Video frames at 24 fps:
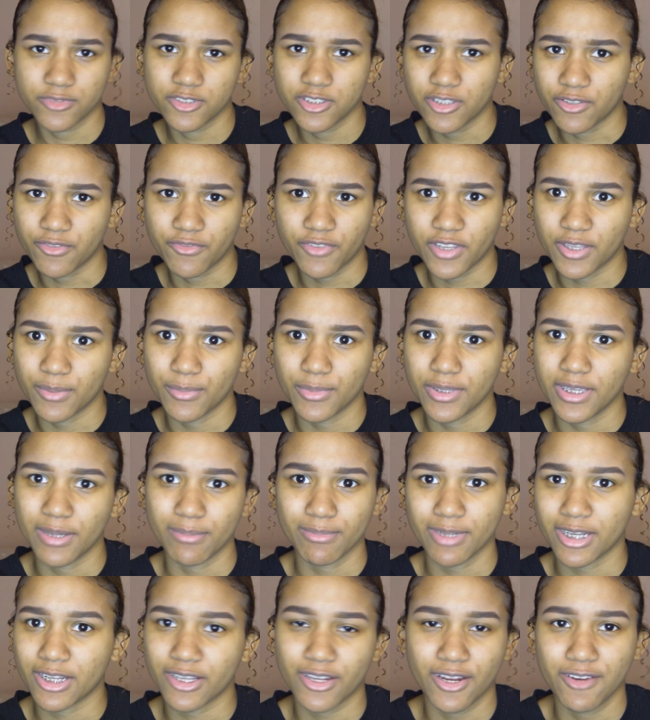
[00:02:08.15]
Don't fight me.
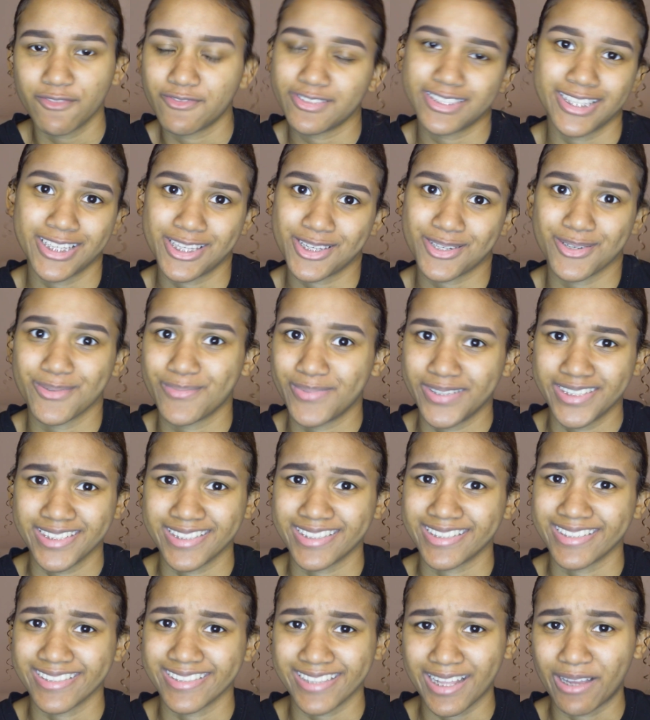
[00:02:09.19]
I'm not a confrontational
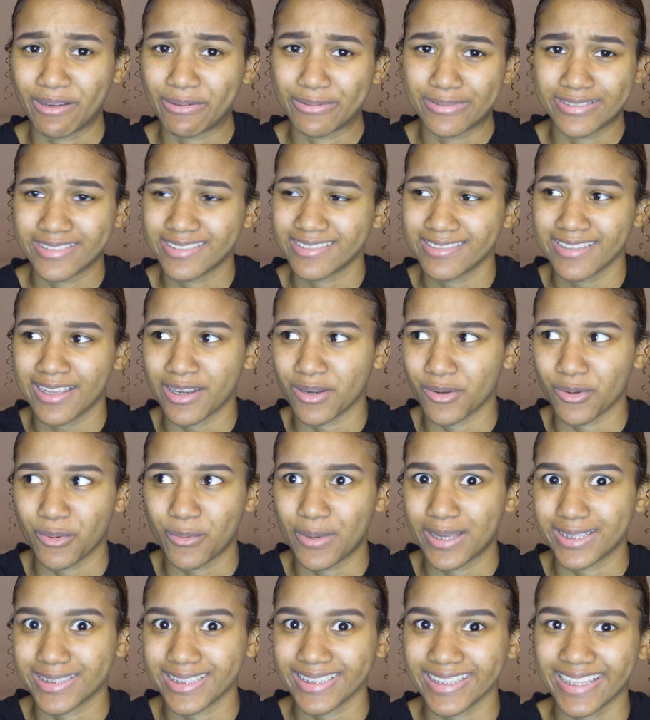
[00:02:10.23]
person. I don't know
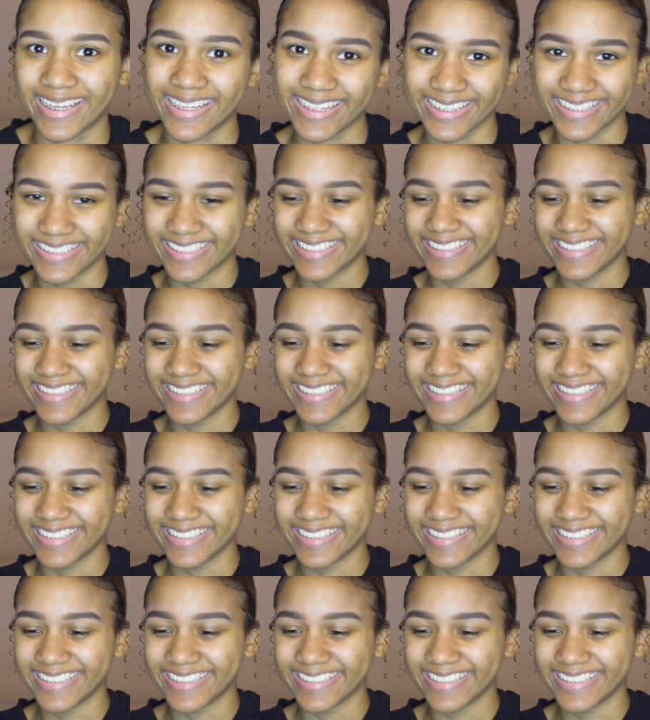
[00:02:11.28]
why I said that.